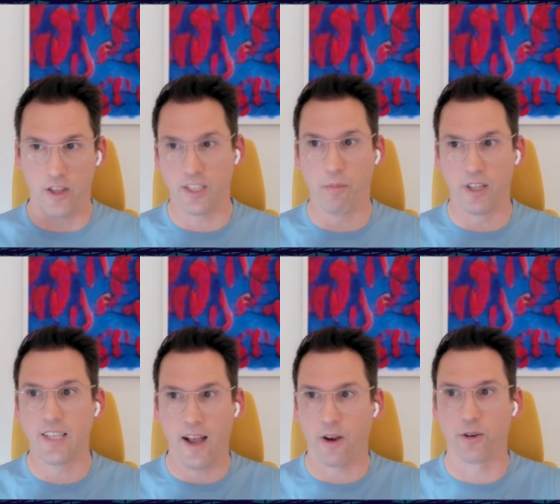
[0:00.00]
the civil
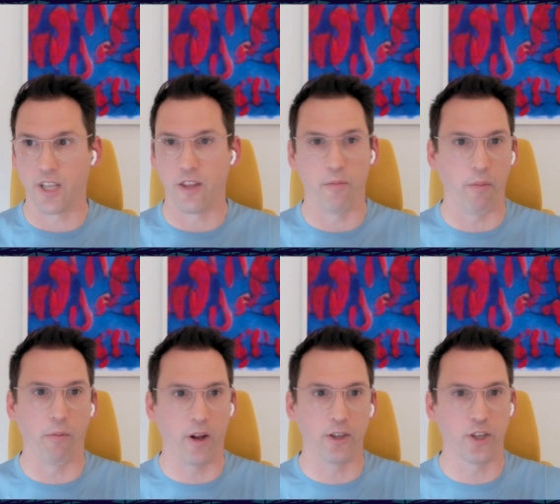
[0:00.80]
attackers and the
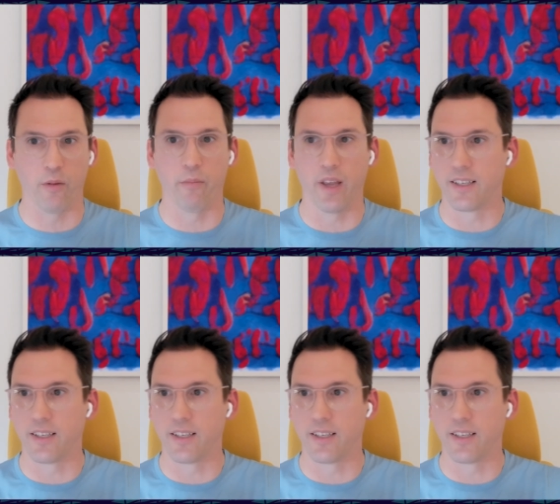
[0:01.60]
people punishing them,